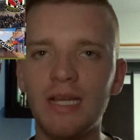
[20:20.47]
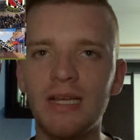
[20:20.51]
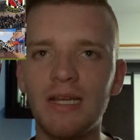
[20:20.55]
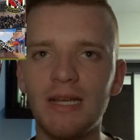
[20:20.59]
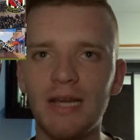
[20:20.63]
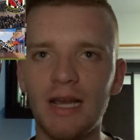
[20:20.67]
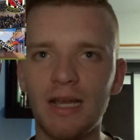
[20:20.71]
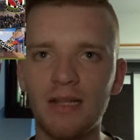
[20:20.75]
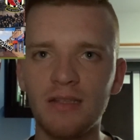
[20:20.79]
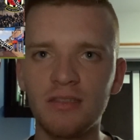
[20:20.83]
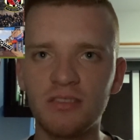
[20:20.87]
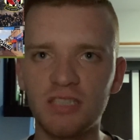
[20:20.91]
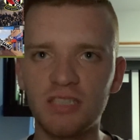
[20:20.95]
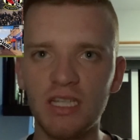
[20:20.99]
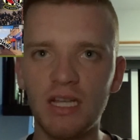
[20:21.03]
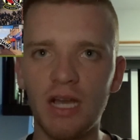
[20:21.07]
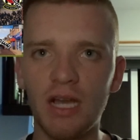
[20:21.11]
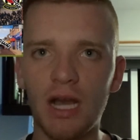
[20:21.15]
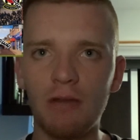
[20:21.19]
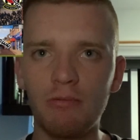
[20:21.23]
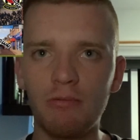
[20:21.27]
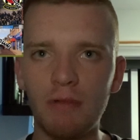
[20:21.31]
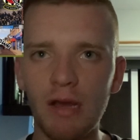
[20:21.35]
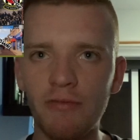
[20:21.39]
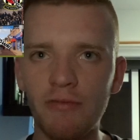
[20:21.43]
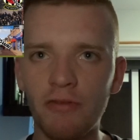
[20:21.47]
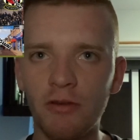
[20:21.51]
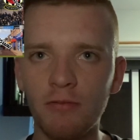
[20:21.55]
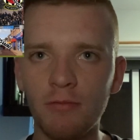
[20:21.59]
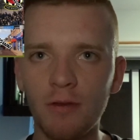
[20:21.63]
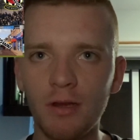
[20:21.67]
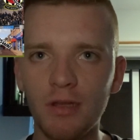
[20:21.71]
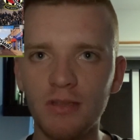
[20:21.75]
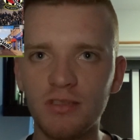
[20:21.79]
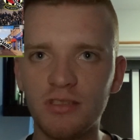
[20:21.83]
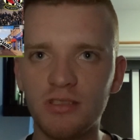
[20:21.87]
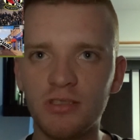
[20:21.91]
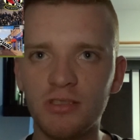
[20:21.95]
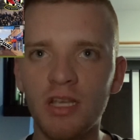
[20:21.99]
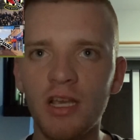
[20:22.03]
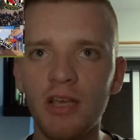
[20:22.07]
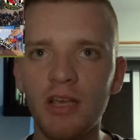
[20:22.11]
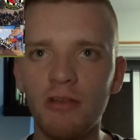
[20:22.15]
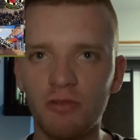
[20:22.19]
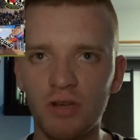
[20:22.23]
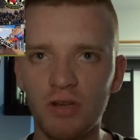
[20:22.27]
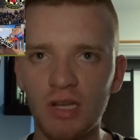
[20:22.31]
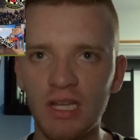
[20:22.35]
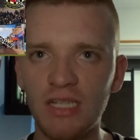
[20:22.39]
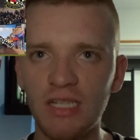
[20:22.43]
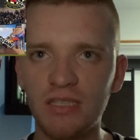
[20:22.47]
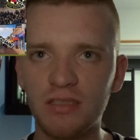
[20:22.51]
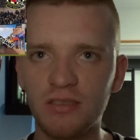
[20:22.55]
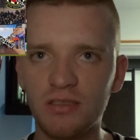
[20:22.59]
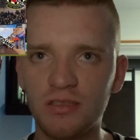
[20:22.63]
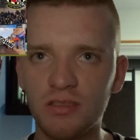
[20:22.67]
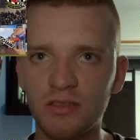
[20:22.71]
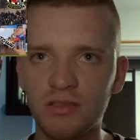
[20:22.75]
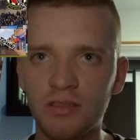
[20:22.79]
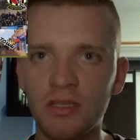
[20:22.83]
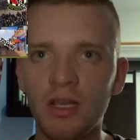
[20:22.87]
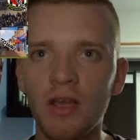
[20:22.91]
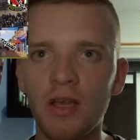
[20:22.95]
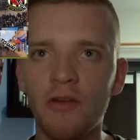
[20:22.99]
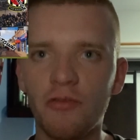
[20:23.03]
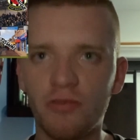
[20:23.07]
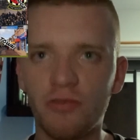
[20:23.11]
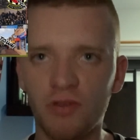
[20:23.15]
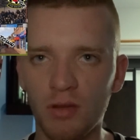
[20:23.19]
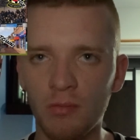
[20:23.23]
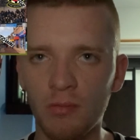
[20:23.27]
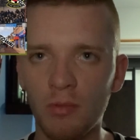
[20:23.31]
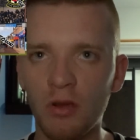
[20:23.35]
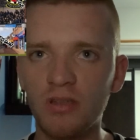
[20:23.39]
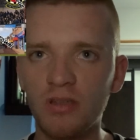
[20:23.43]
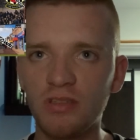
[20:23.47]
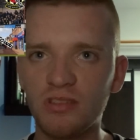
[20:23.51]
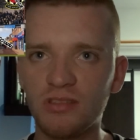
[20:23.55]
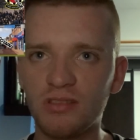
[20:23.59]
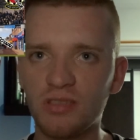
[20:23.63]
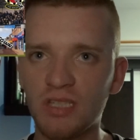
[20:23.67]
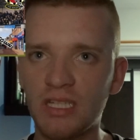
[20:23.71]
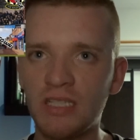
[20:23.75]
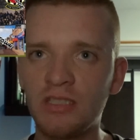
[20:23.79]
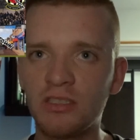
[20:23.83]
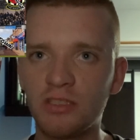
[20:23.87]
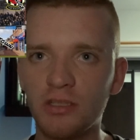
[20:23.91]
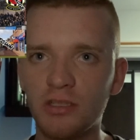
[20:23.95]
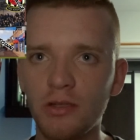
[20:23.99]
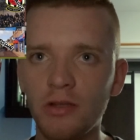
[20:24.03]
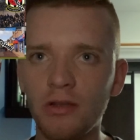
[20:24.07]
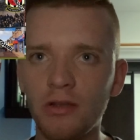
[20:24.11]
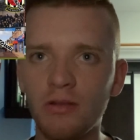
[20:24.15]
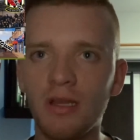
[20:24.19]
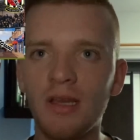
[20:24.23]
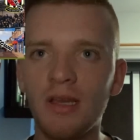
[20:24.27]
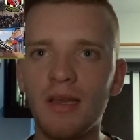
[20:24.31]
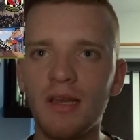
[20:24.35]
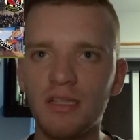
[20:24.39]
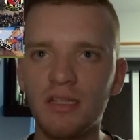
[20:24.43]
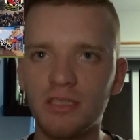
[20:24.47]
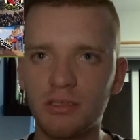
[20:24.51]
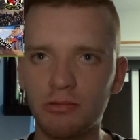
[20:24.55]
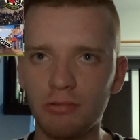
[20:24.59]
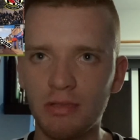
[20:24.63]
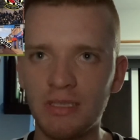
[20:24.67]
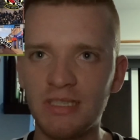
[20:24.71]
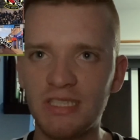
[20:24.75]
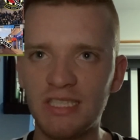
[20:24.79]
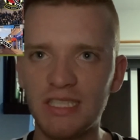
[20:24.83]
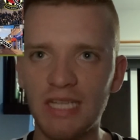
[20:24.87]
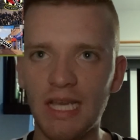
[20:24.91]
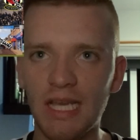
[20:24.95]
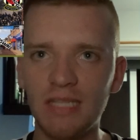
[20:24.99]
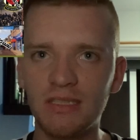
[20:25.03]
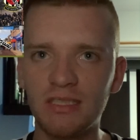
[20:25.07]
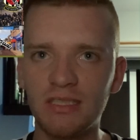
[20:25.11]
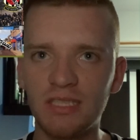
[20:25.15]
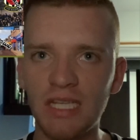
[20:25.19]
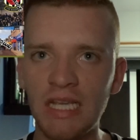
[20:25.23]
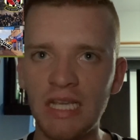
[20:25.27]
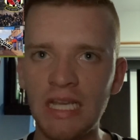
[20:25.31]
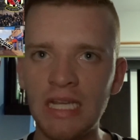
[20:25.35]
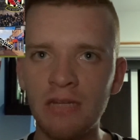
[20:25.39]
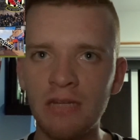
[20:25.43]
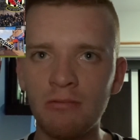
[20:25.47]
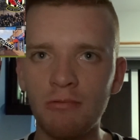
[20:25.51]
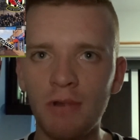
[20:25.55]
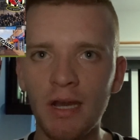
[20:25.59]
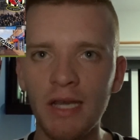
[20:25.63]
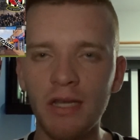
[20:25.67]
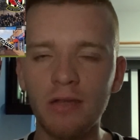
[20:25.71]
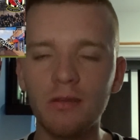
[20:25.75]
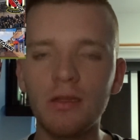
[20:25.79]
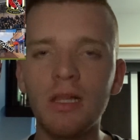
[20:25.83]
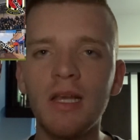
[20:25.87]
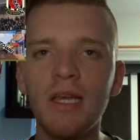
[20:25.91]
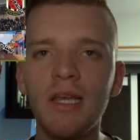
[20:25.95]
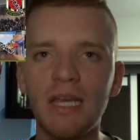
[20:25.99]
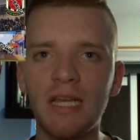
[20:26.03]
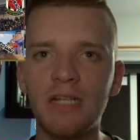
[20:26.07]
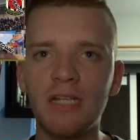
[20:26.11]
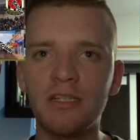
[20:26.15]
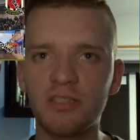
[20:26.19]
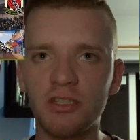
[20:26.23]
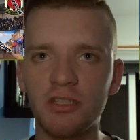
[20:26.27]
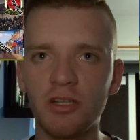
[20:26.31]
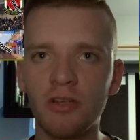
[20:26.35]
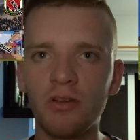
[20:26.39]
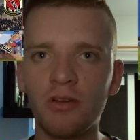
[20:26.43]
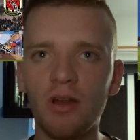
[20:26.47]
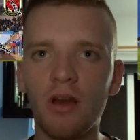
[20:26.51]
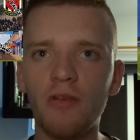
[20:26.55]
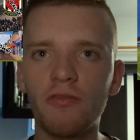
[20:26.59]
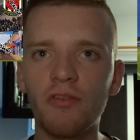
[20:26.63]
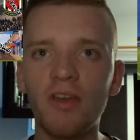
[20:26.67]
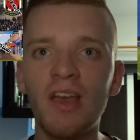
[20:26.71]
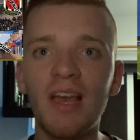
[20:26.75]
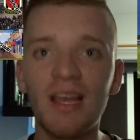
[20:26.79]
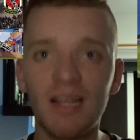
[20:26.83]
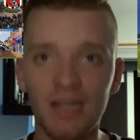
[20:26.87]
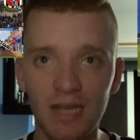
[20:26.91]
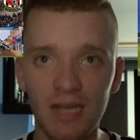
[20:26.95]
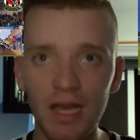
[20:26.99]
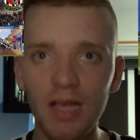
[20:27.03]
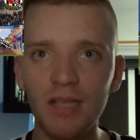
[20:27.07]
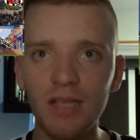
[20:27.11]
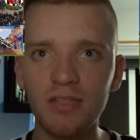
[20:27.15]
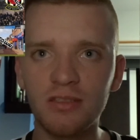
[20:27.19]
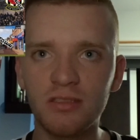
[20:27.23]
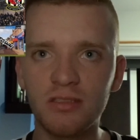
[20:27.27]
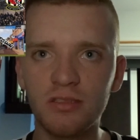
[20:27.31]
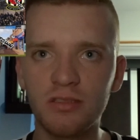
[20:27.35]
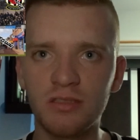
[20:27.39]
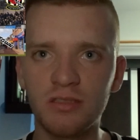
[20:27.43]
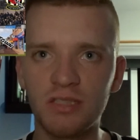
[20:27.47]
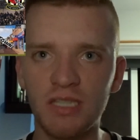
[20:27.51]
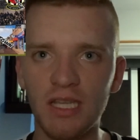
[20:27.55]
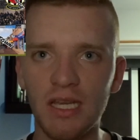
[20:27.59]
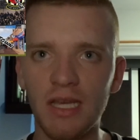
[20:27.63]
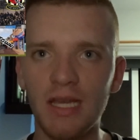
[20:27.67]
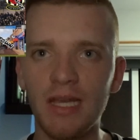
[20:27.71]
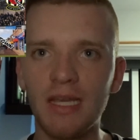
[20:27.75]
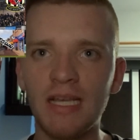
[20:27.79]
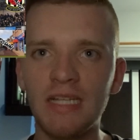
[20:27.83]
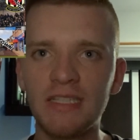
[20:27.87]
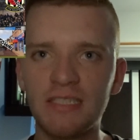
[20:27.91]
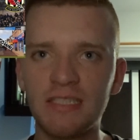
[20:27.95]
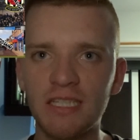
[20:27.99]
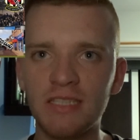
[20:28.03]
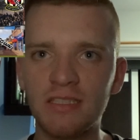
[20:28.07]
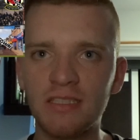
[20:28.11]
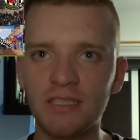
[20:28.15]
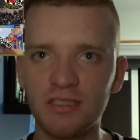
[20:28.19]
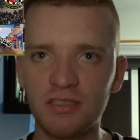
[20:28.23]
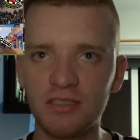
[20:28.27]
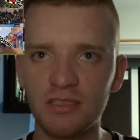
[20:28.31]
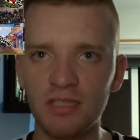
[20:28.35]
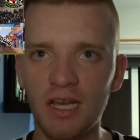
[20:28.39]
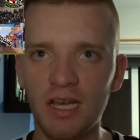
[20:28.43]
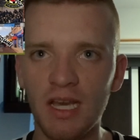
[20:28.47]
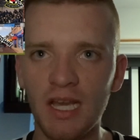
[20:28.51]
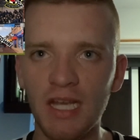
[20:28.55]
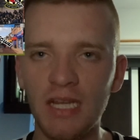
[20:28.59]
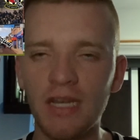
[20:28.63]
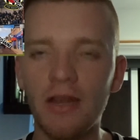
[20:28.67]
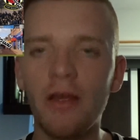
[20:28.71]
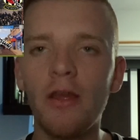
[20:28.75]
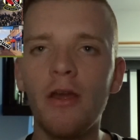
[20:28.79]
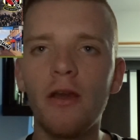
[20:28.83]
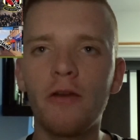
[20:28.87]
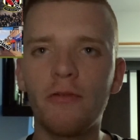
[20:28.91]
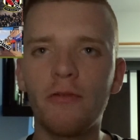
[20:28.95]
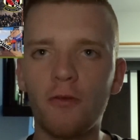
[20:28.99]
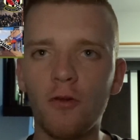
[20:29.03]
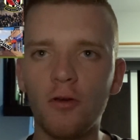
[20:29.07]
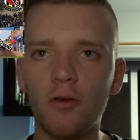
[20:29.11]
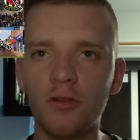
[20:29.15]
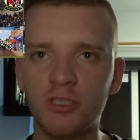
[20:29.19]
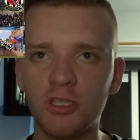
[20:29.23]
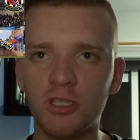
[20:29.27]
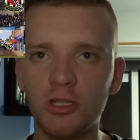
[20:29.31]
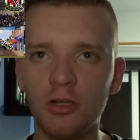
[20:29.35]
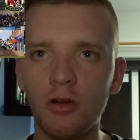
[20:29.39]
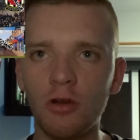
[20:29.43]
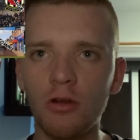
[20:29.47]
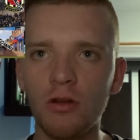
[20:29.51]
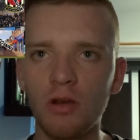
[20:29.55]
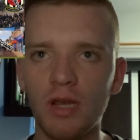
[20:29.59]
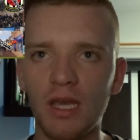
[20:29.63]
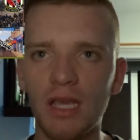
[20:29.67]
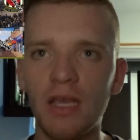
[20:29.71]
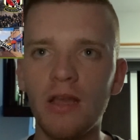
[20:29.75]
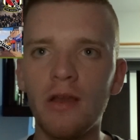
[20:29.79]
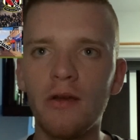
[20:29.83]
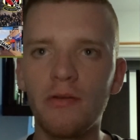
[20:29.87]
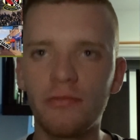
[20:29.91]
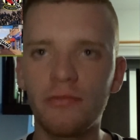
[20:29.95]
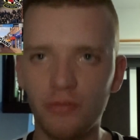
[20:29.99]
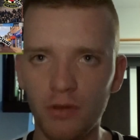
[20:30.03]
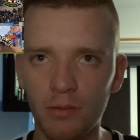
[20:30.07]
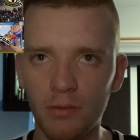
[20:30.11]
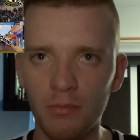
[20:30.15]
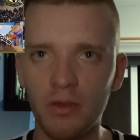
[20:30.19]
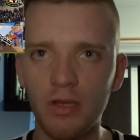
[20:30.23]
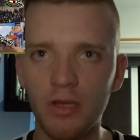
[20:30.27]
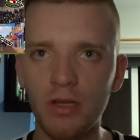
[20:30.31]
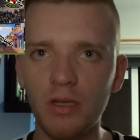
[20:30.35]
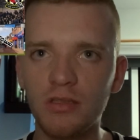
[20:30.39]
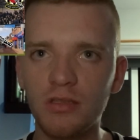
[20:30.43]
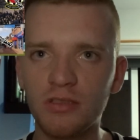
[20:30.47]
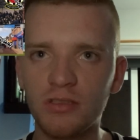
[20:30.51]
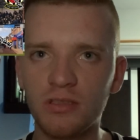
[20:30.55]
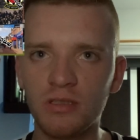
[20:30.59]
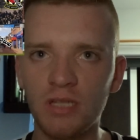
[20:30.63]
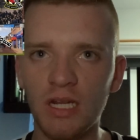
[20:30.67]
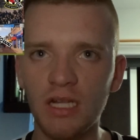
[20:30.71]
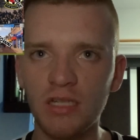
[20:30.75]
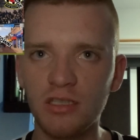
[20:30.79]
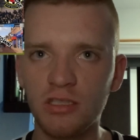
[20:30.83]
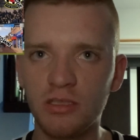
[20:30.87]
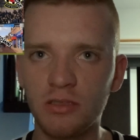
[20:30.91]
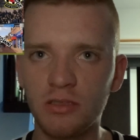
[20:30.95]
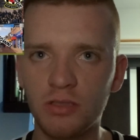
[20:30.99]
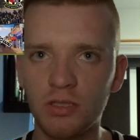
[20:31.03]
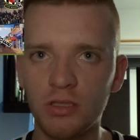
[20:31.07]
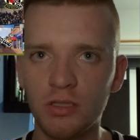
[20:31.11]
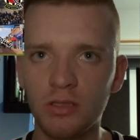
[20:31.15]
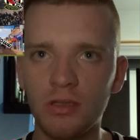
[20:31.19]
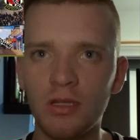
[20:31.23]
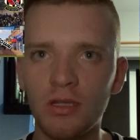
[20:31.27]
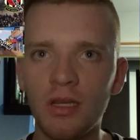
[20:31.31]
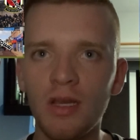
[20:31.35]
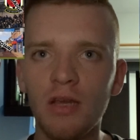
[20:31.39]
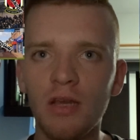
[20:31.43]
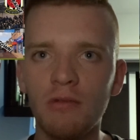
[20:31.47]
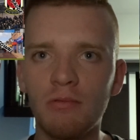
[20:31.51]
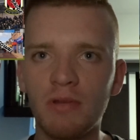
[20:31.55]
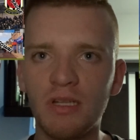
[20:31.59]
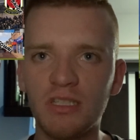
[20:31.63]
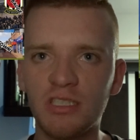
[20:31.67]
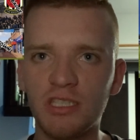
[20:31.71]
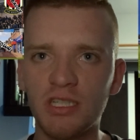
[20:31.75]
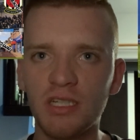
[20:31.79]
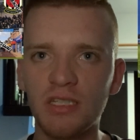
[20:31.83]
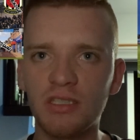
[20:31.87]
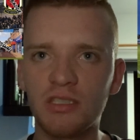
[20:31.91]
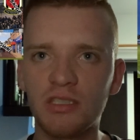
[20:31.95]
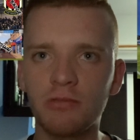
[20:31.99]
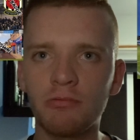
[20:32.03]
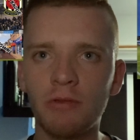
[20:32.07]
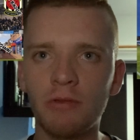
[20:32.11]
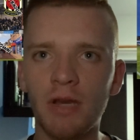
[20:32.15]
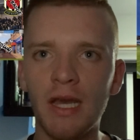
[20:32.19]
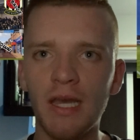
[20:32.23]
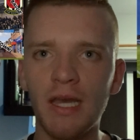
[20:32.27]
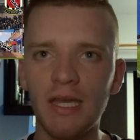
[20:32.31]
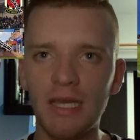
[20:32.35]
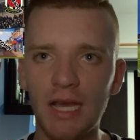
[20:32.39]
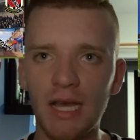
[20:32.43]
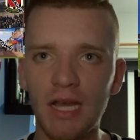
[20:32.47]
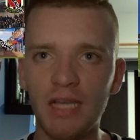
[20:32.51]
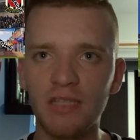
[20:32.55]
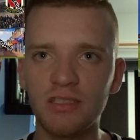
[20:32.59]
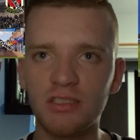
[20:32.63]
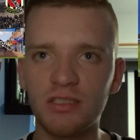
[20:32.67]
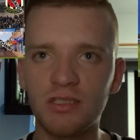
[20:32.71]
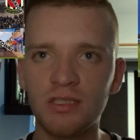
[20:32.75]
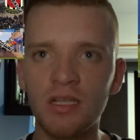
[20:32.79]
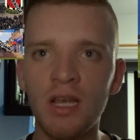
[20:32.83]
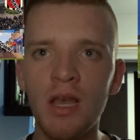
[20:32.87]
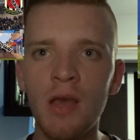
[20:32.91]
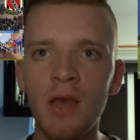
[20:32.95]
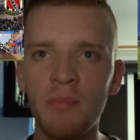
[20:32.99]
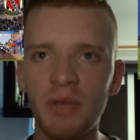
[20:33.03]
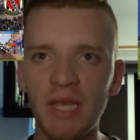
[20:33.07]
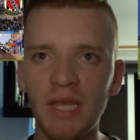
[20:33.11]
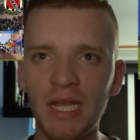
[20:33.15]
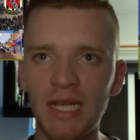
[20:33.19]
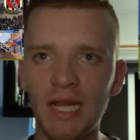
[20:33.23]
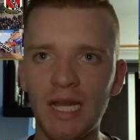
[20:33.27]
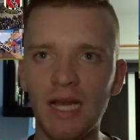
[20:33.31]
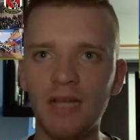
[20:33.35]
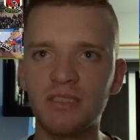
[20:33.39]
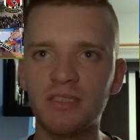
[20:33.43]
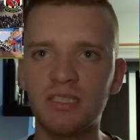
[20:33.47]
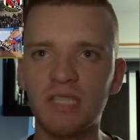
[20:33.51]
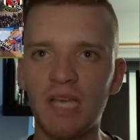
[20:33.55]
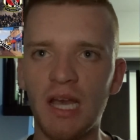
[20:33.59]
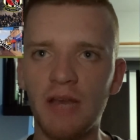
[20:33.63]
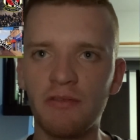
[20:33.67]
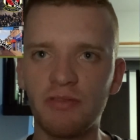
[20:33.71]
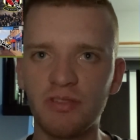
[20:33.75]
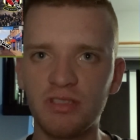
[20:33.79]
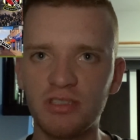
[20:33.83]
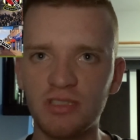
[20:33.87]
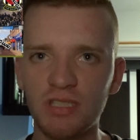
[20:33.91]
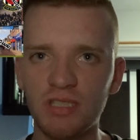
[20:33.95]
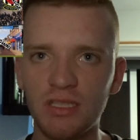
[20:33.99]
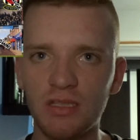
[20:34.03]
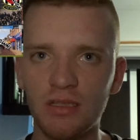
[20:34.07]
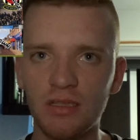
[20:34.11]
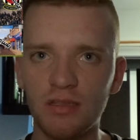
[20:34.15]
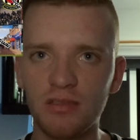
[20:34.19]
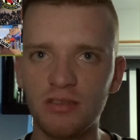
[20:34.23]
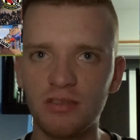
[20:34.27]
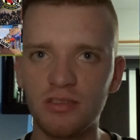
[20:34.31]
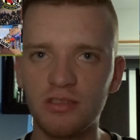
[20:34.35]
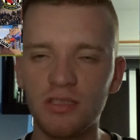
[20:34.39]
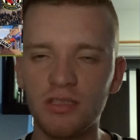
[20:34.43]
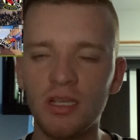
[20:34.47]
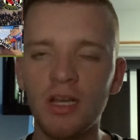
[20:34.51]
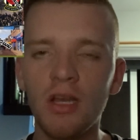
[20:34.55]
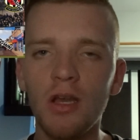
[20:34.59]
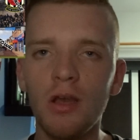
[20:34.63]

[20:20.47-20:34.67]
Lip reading: Andy, however, was released from us in June 2018, while in June of last year he did sign for Chorley from Curzon Ashton, which is where he has been at ever since.